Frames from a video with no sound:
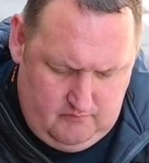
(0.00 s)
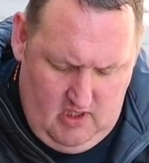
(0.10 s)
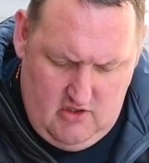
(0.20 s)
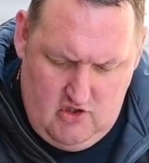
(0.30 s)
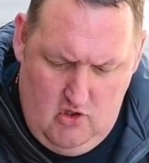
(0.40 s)

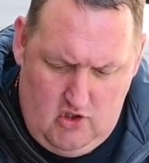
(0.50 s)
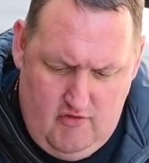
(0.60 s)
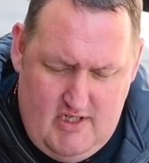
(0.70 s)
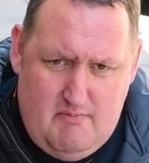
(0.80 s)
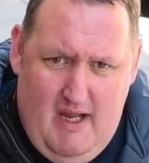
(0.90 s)
is so
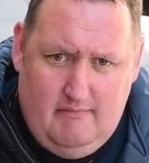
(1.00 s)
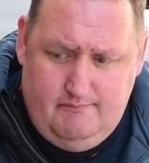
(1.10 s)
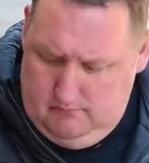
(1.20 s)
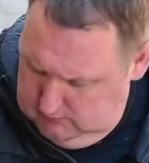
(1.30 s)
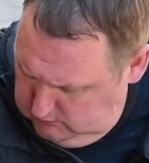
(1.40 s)
crispy.
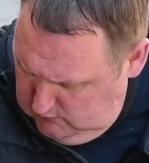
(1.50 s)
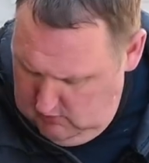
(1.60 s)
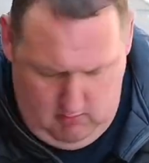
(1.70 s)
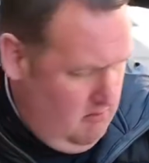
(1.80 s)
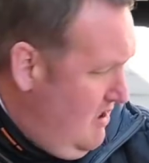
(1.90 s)

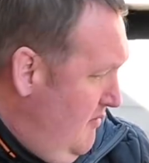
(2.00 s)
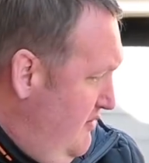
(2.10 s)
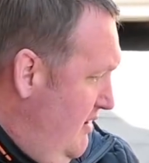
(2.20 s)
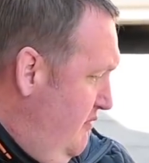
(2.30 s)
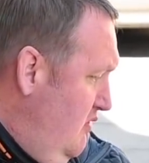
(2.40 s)
That one my
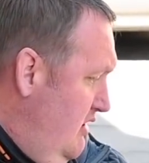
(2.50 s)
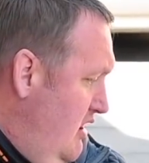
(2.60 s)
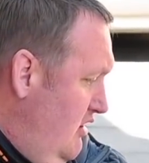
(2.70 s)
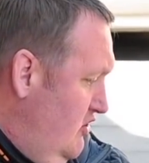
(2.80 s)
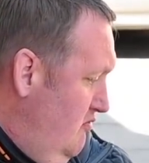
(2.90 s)
paper, what
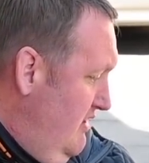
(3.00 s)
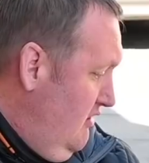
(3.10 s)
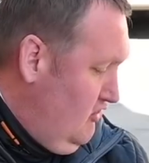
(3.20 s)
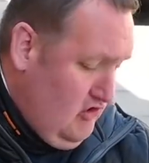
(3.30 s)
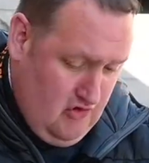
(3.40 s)
now it's somebody
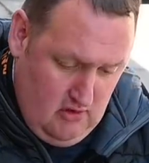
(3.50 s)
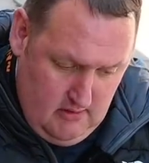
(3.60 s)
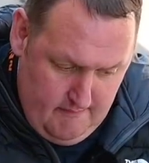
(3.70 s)
else's.